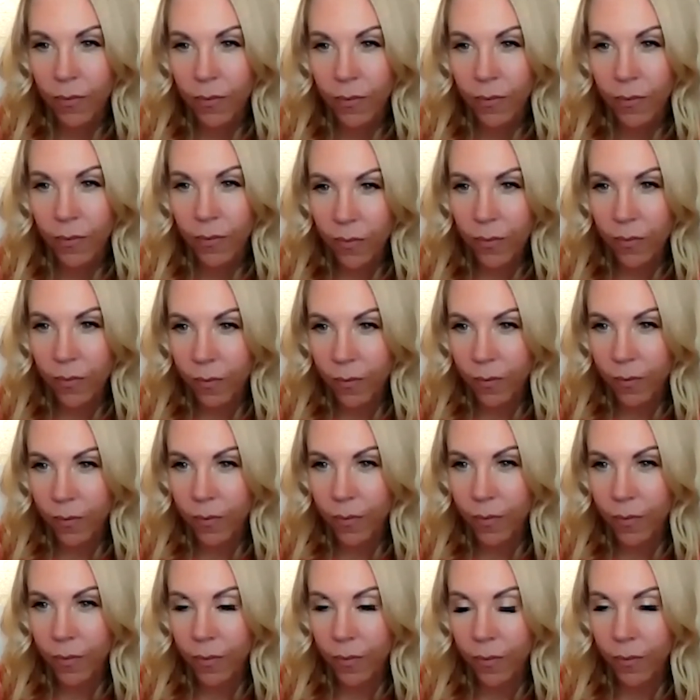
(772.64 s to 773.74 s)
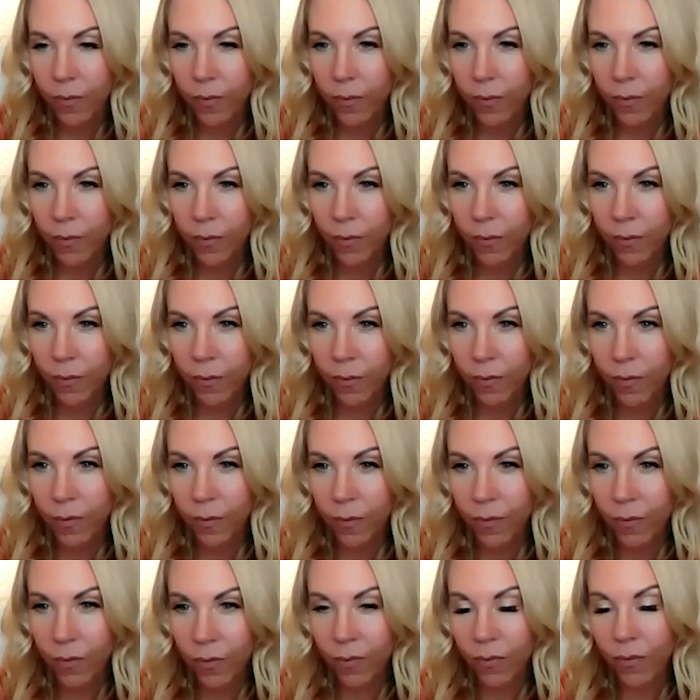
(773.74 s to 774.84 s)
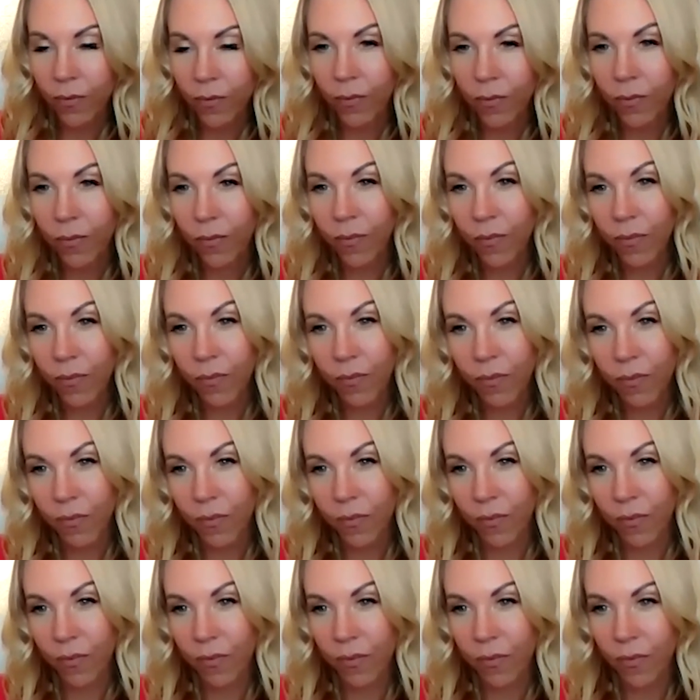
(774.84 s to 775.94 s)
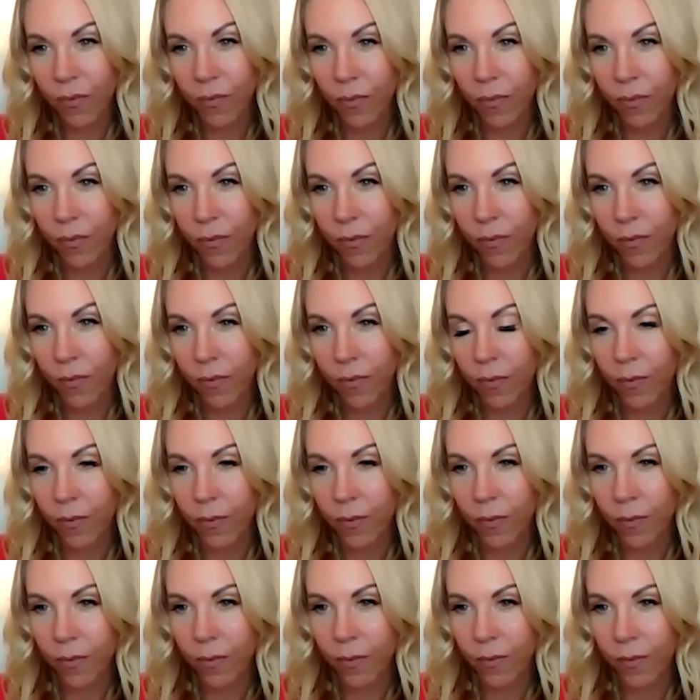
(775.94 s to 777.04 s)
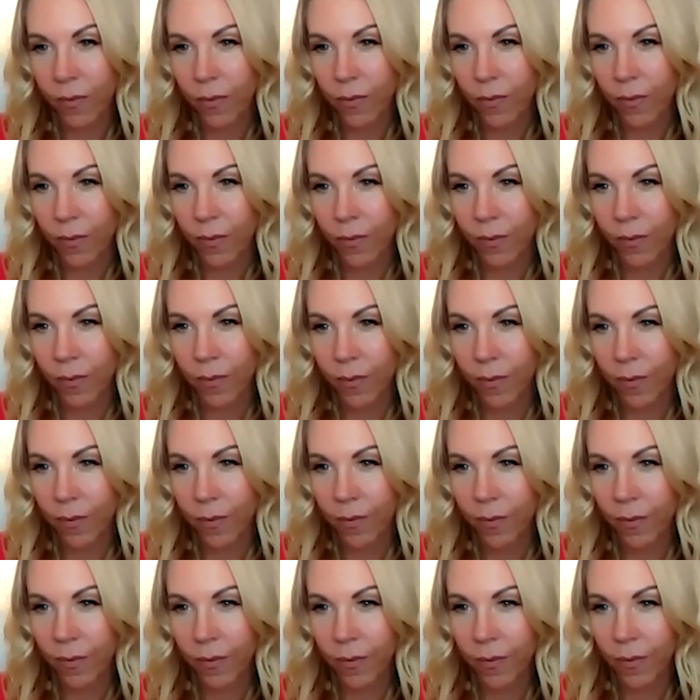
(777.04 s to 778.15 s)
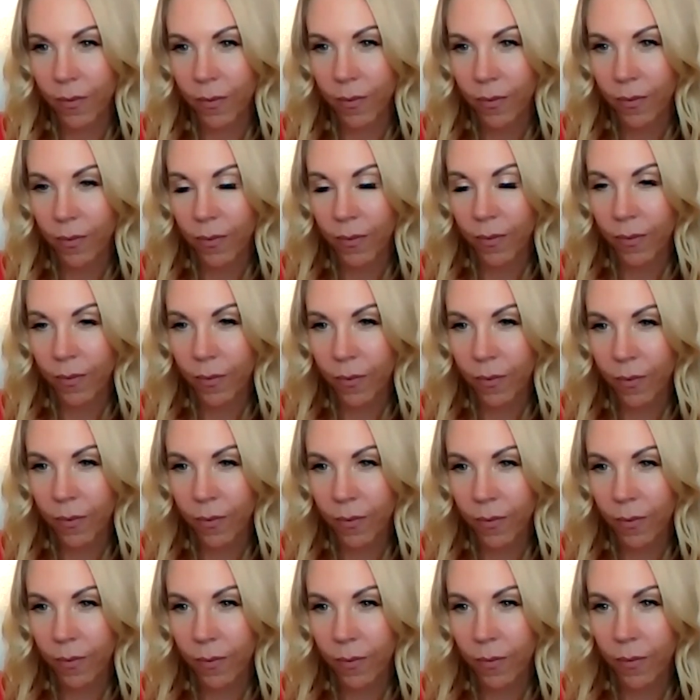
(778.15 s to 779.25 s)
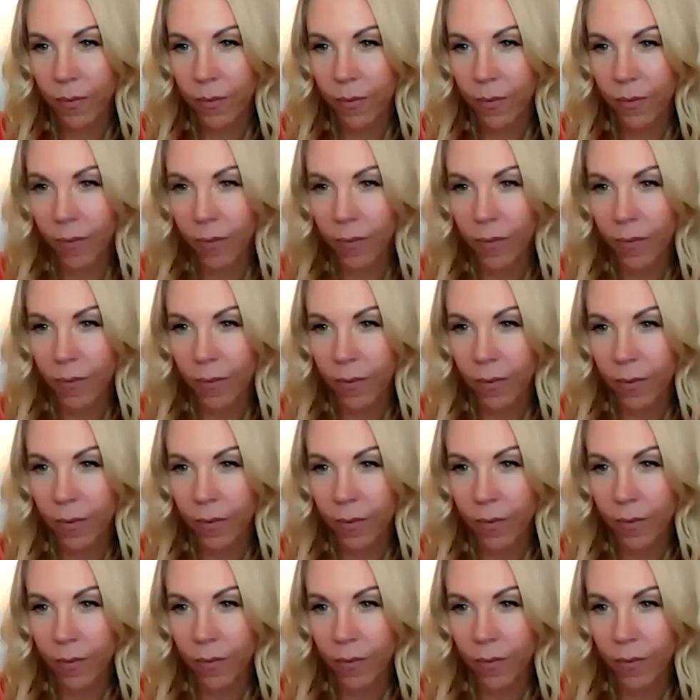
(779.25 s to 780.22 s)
[no speech]